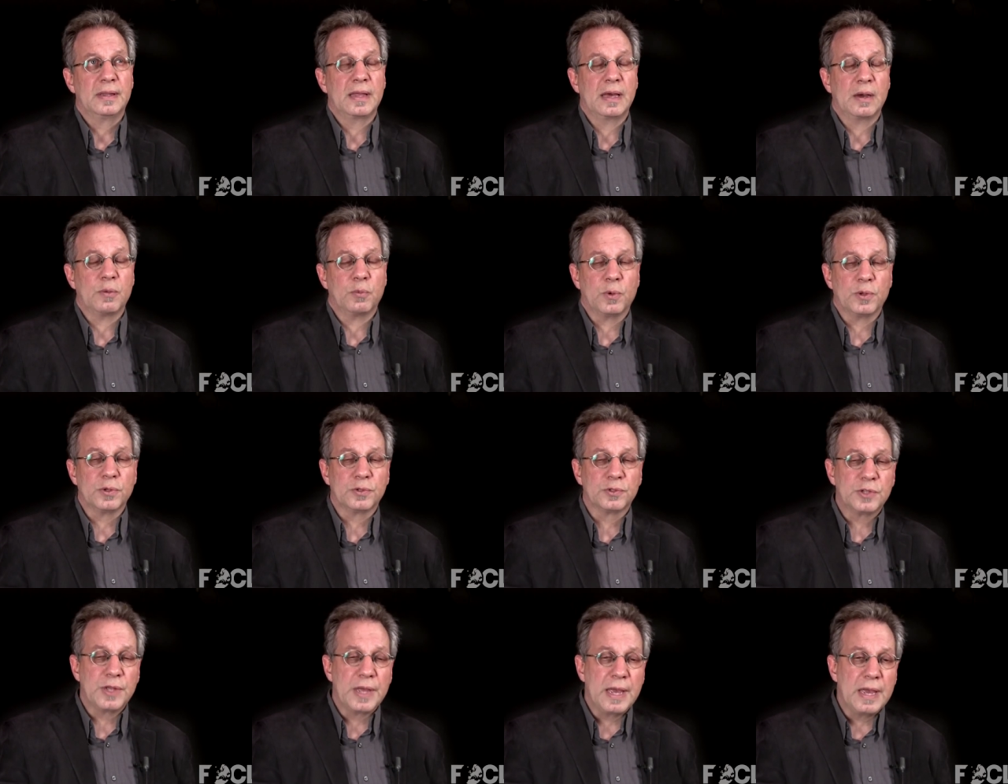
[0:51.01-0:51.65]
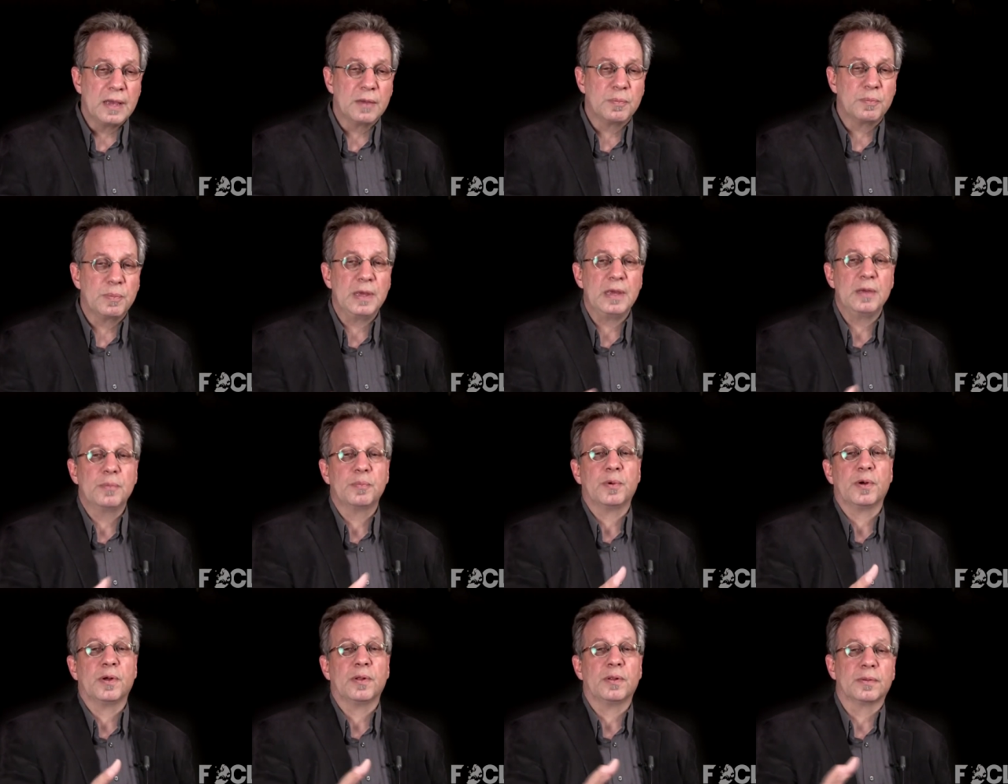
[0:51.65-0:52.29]
that will take
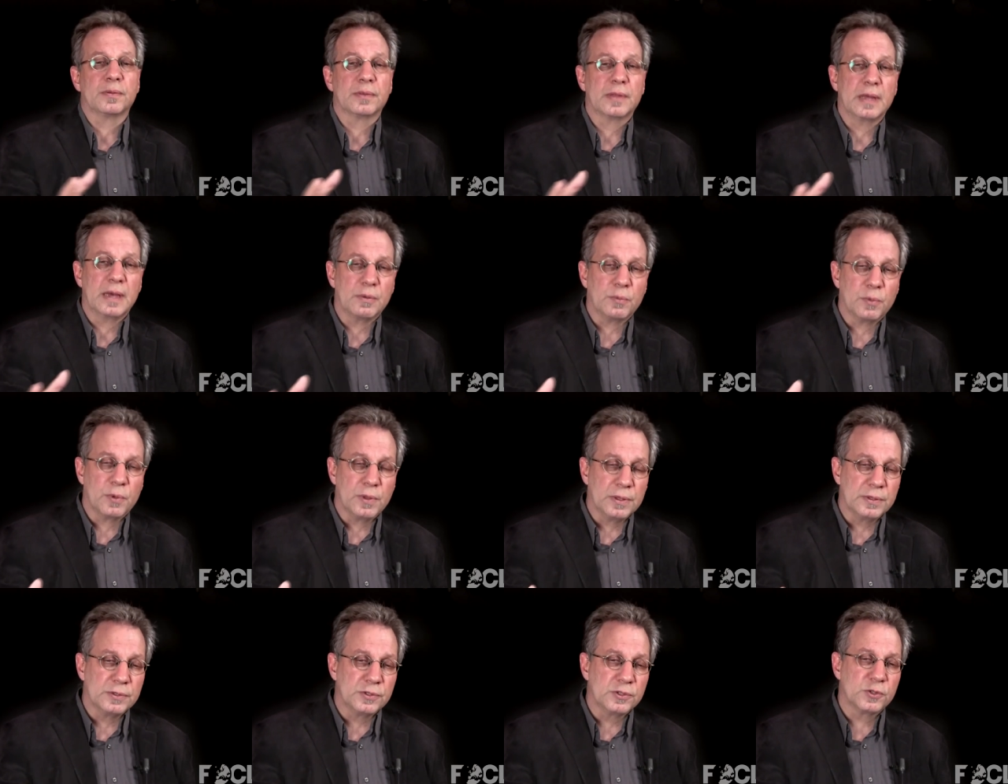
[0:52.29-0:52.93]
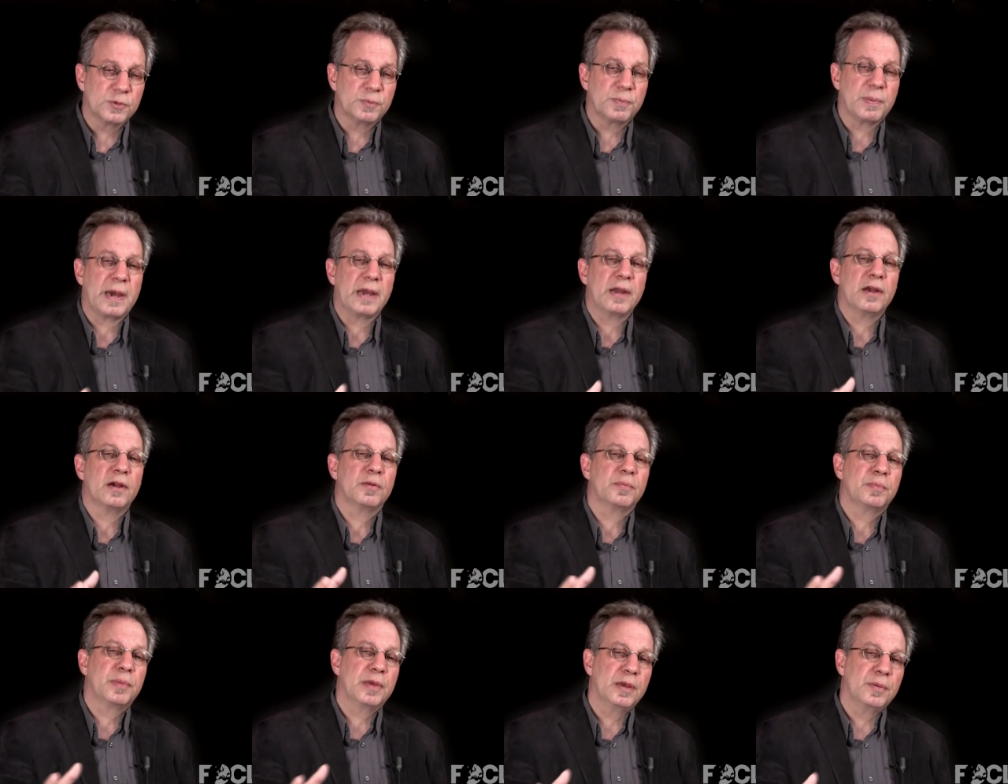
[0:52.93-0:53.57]
people, that will
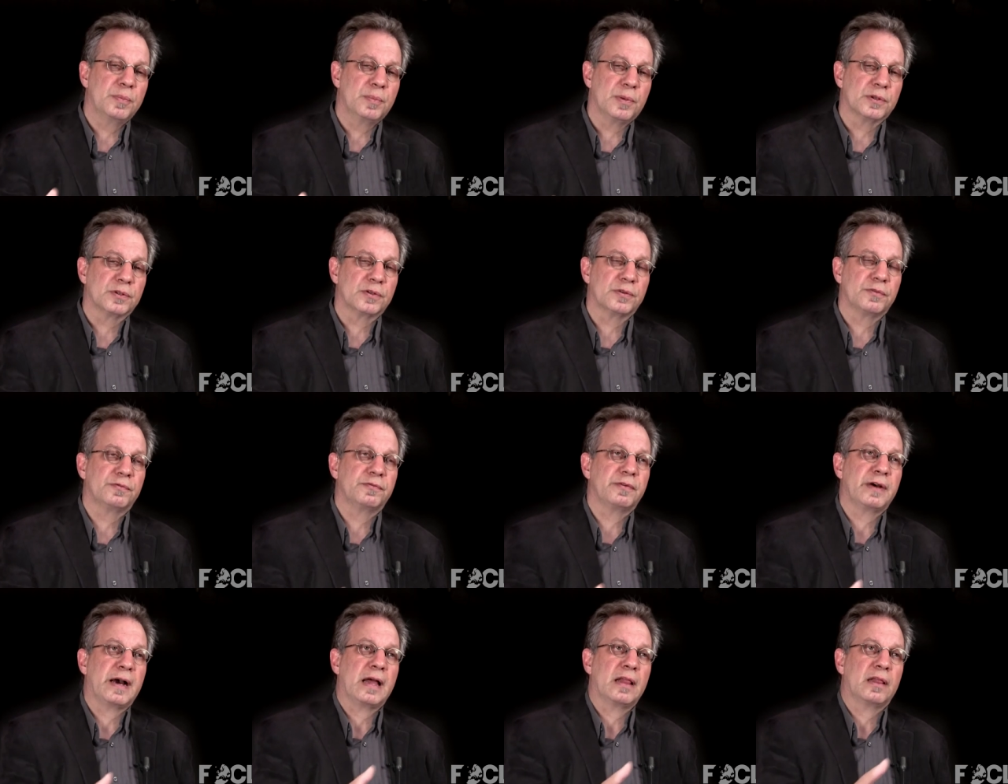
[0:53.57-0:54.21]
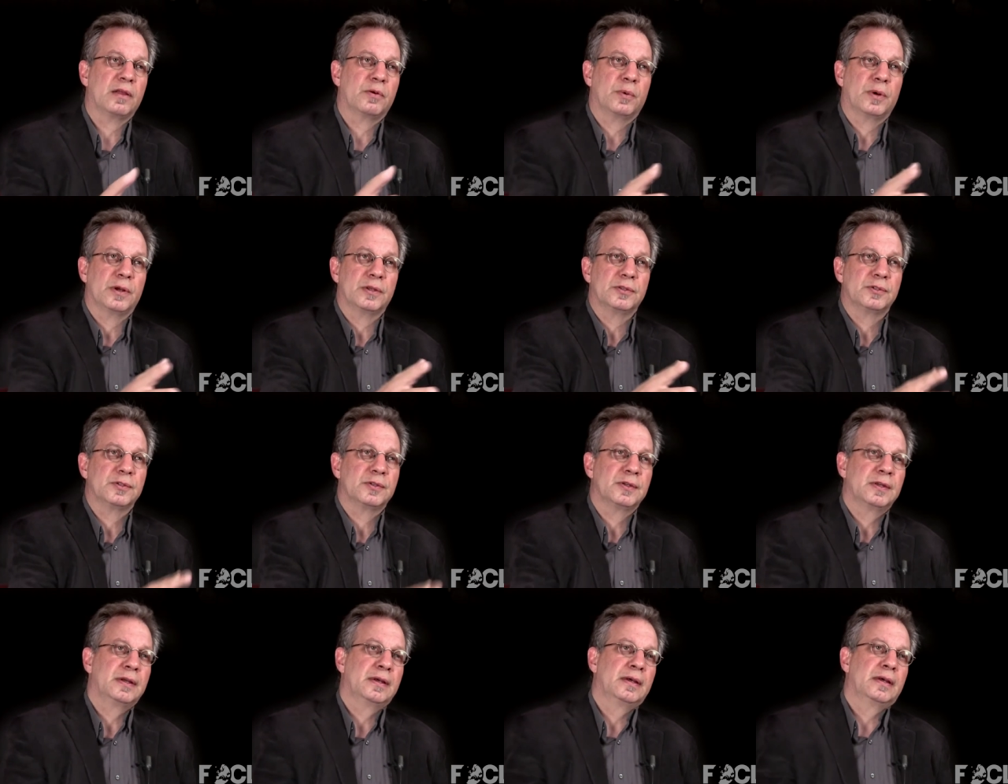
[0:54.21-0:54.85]
inspire people to follow us
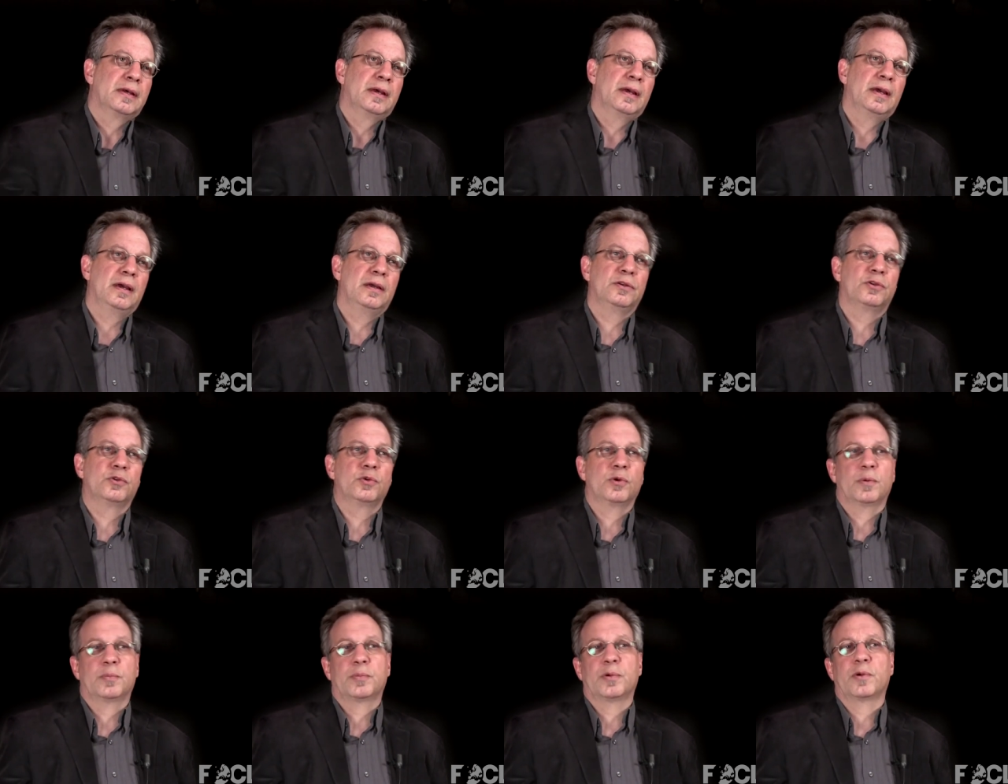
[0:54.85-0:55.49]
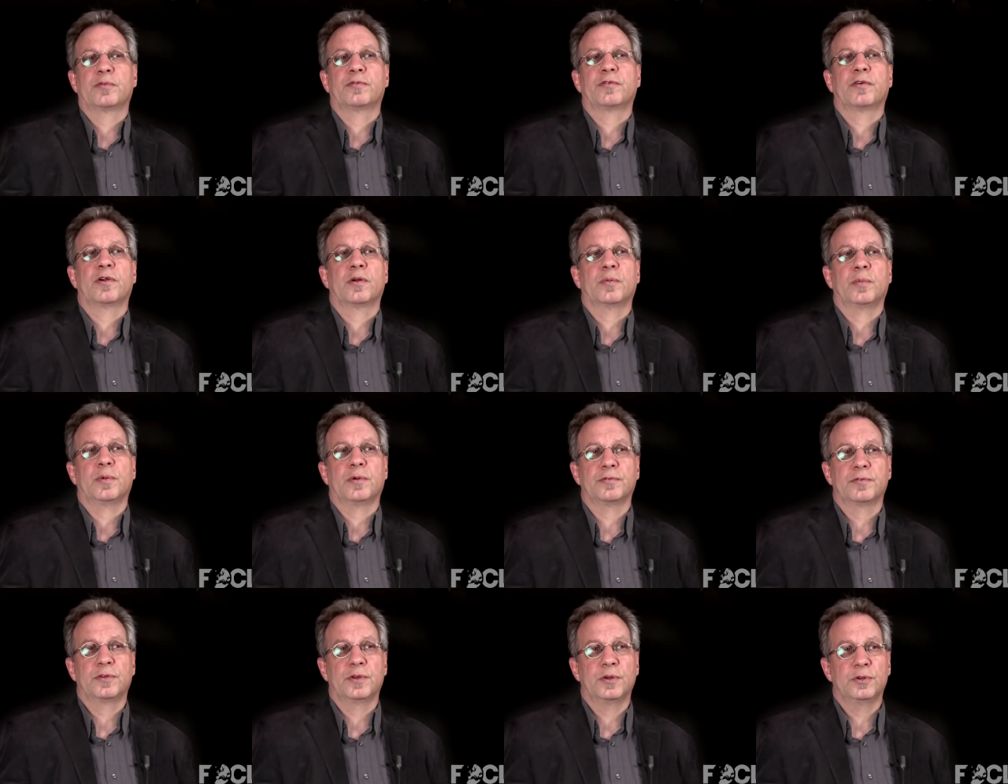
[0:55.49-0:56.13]
into a
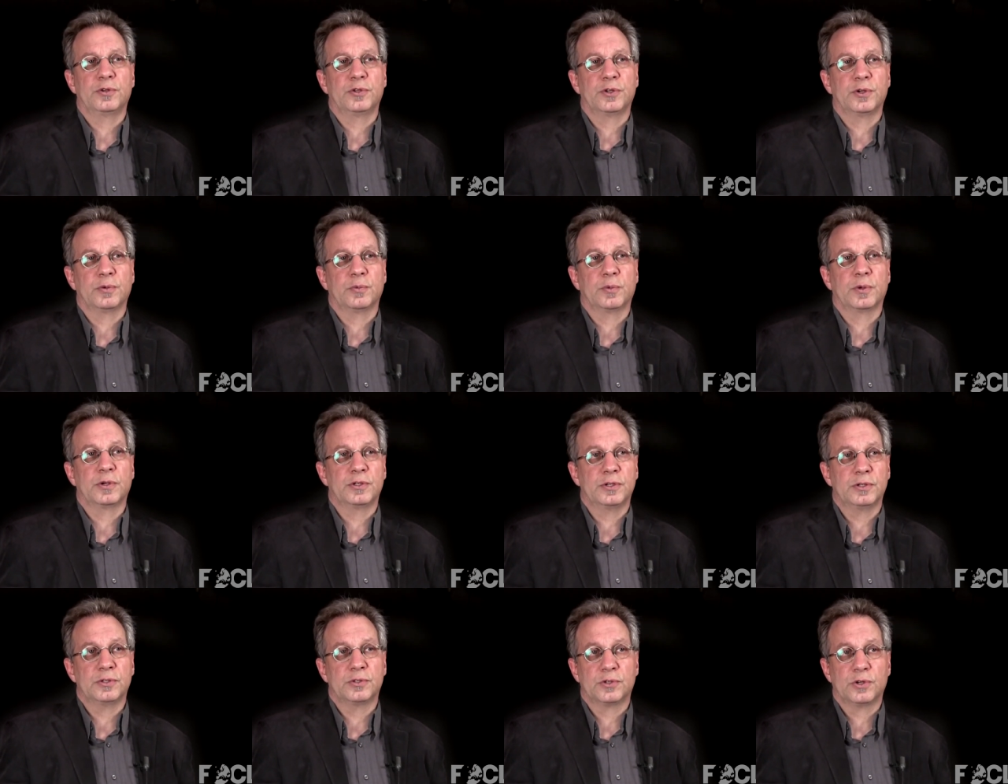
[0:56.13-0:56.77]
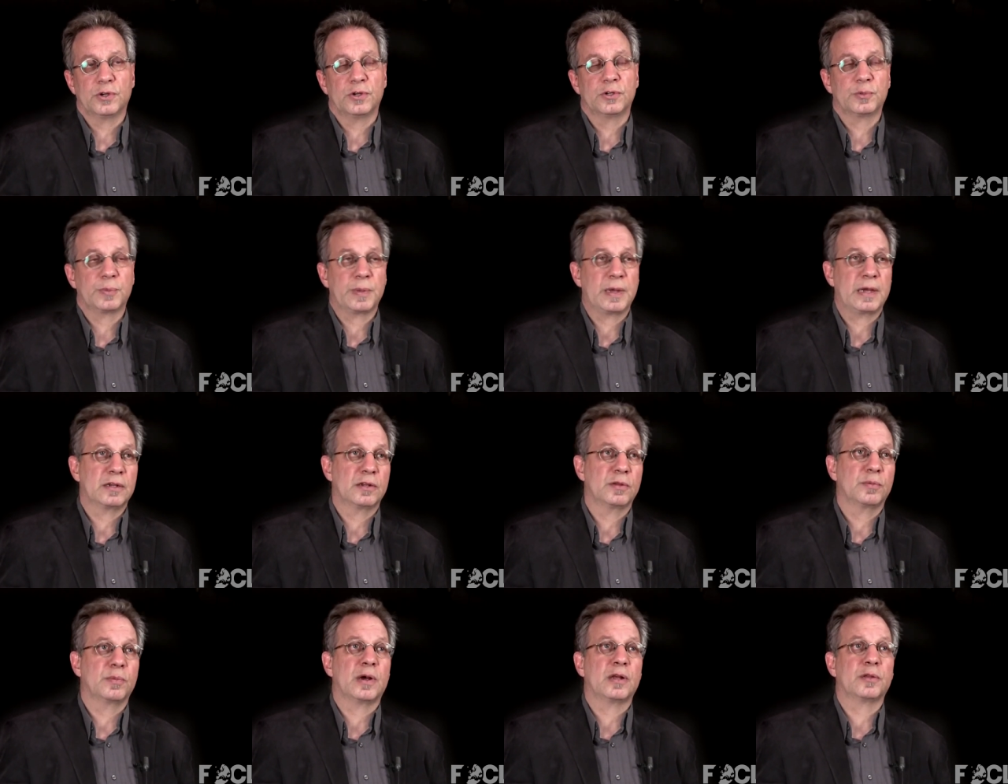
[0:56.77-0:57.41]
preferable future, which is church
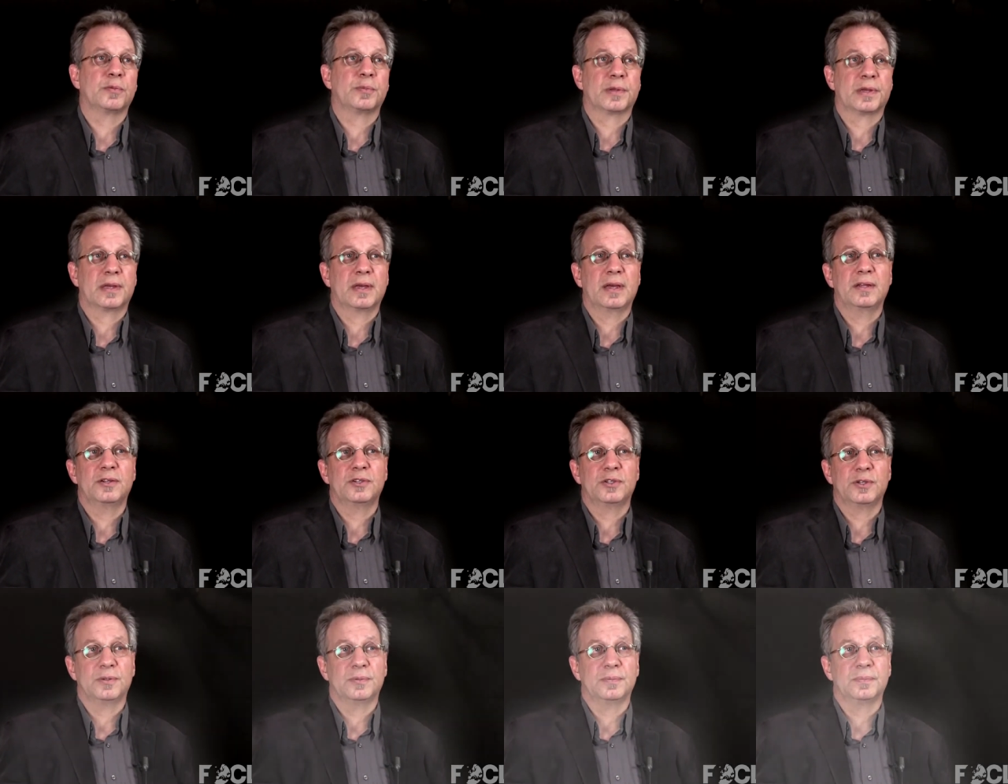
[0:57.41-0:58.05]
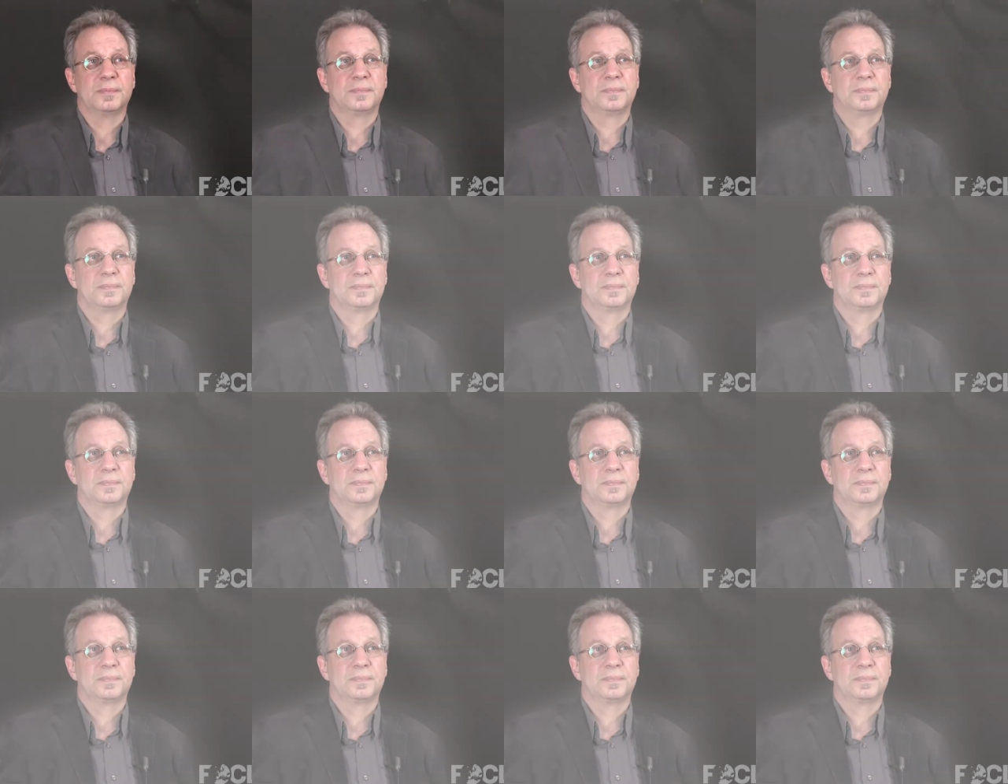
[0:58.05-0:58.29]
planting multiplication.